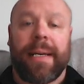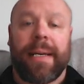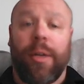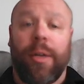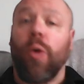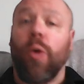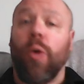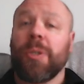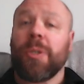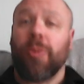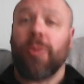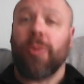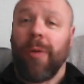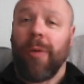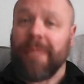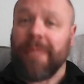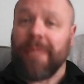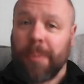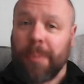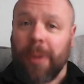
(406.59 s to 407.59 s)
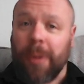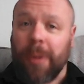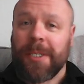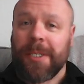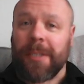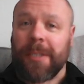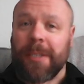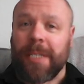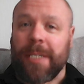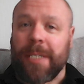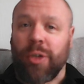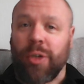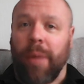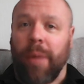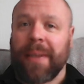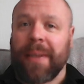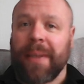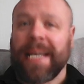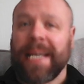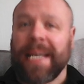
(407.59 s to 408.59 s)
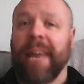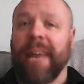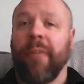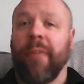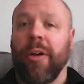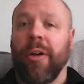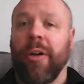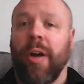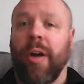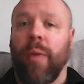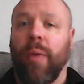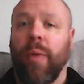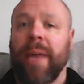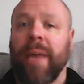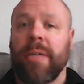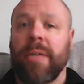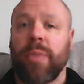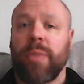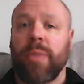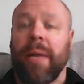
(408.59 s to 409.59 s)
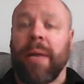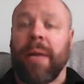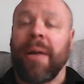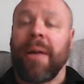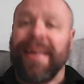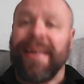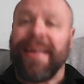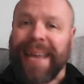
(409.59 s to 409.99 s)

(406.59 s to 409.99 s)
and also what response does the tropics have on our weather as well?